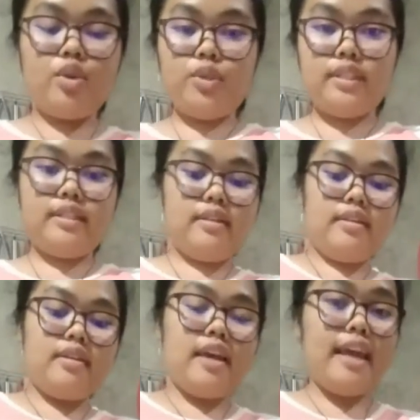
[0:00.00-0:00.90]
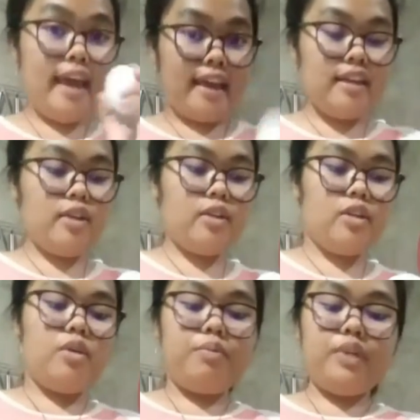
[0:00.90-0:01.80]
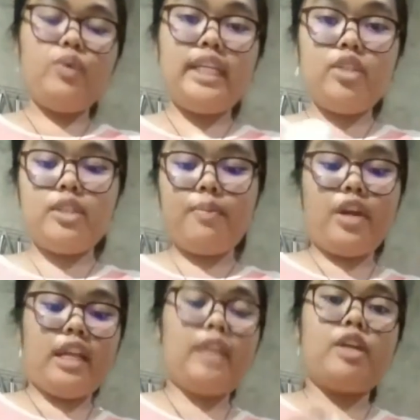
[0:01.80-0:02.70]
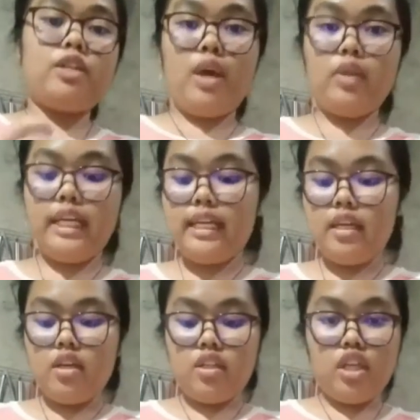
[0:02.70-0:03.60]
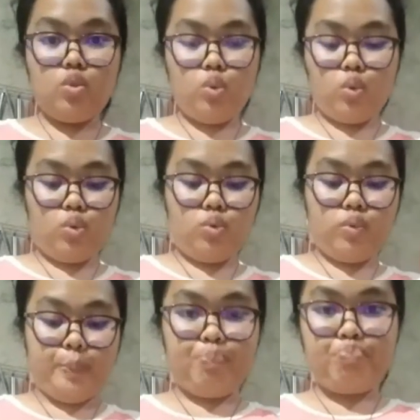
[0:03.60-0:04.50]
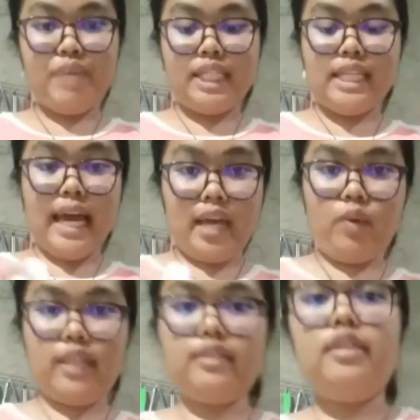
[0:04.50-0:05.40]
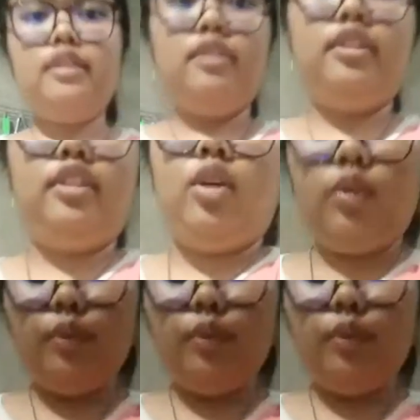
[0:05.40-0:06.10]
use an egg, but we need to separate it because we only need to beat the egg white. So